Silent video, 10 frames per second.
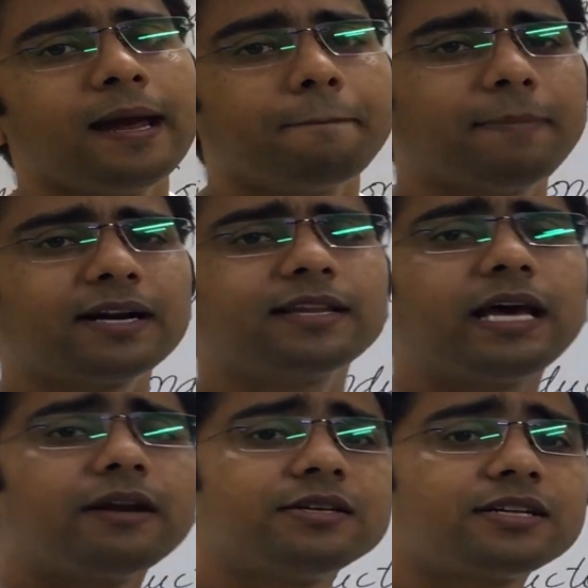But
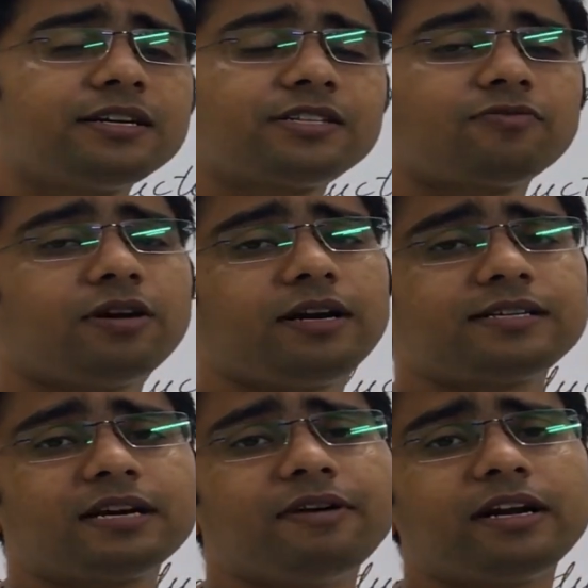there is a
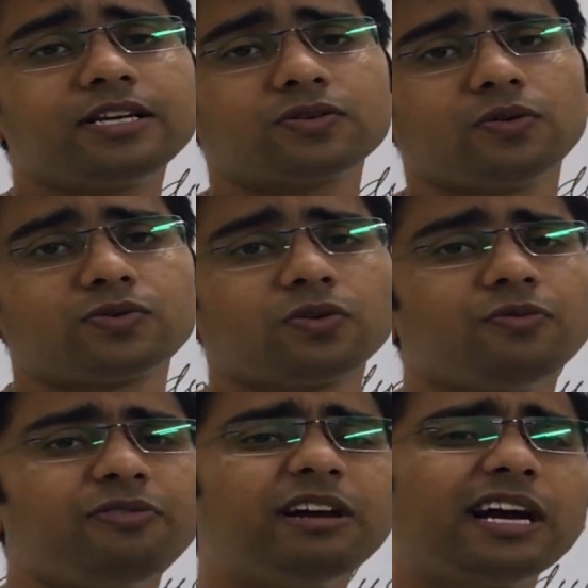disadvantage
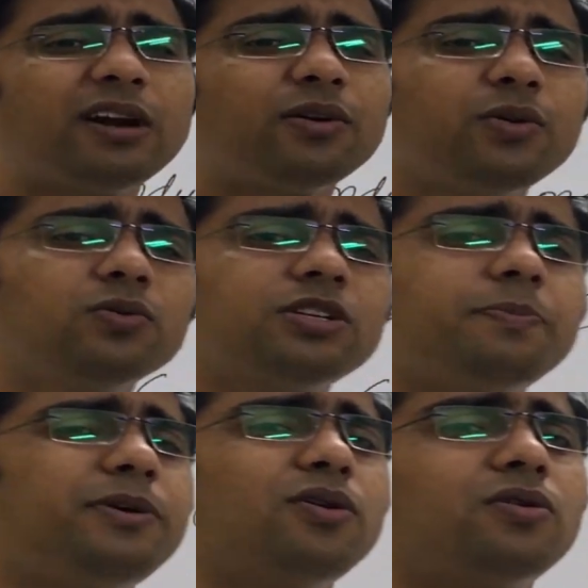also. We cannot use it
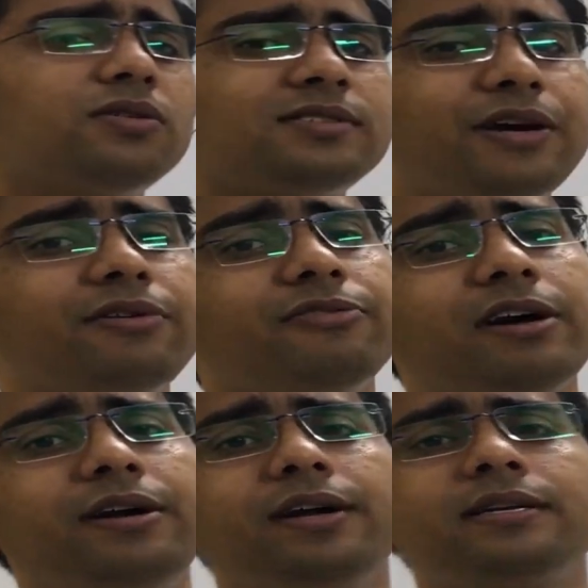beyond
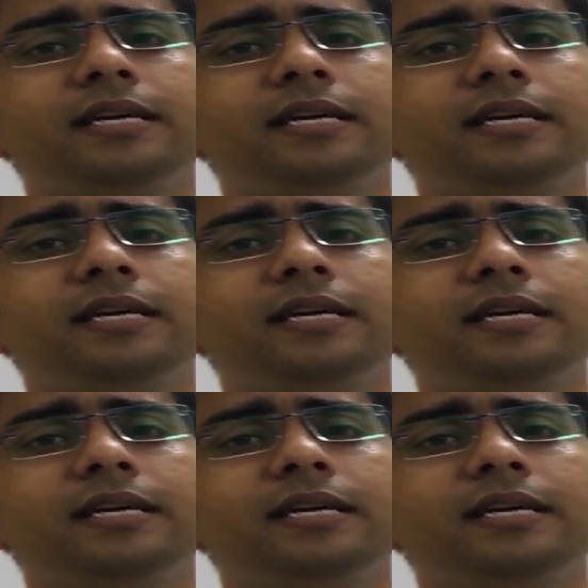75 degrees